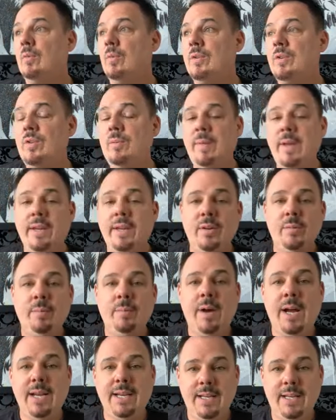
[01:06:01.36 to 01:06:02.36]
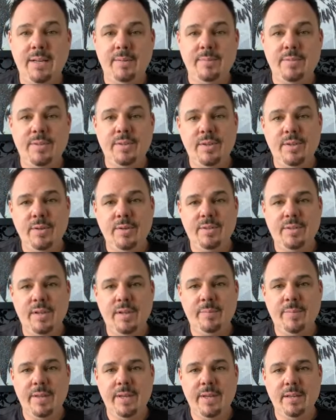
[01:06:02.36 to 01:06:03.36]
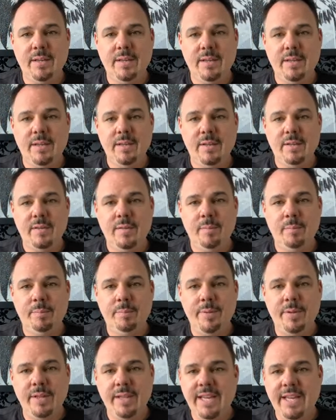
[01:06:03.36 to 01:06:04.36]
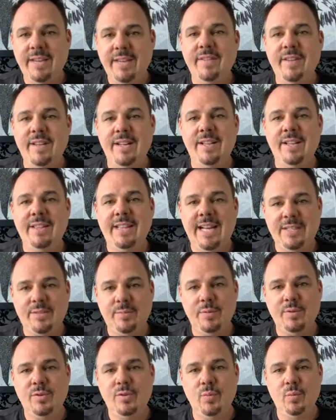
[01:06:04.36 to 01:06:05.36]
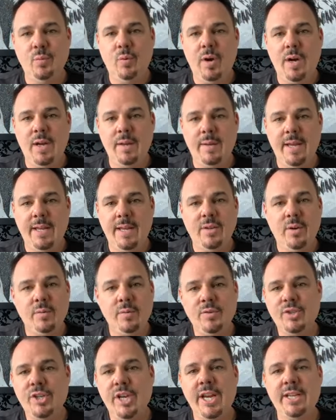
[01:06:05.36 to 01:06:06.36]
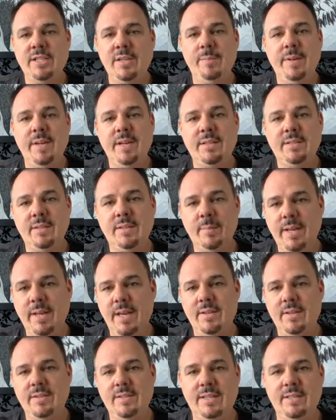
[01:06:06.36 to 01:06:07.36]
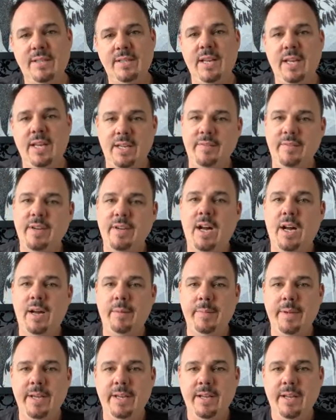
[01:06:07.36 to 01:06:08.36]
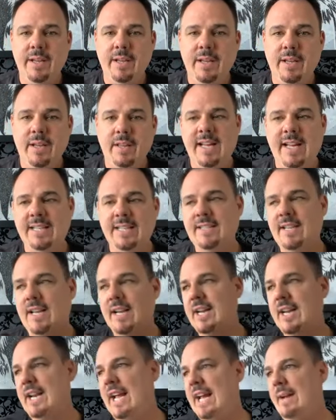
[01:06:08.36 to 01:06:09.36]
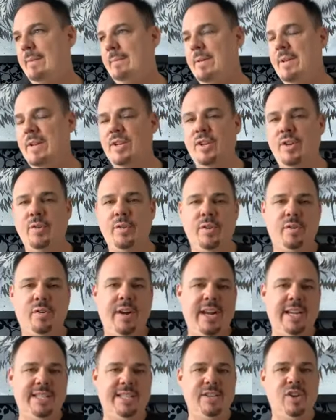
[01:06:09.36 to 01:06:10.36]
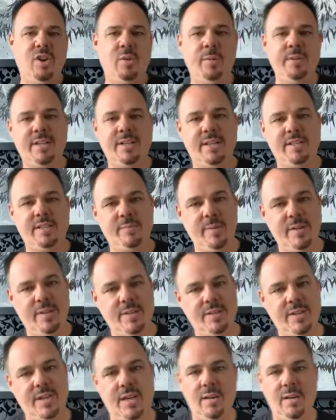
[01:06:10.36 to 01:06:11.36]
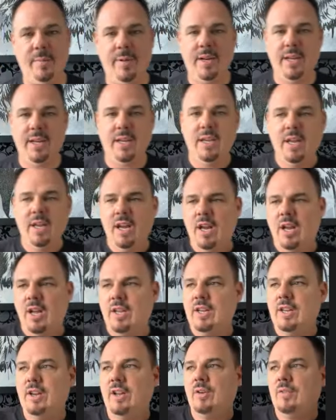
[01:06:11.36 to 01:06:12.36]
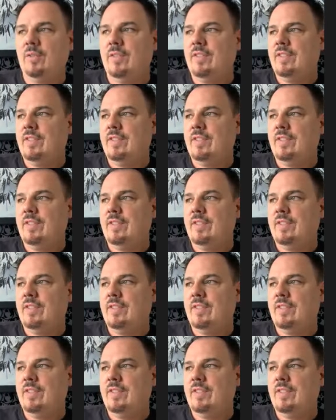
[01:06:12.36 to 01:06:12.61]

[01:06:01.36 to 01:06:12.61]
when you make your mind up to do something, believe in it if that's what you want. And don't change it because somebody else has a negative comment. That's not going to happen. You crazy. Nobody's going to spend this kind of money. You know,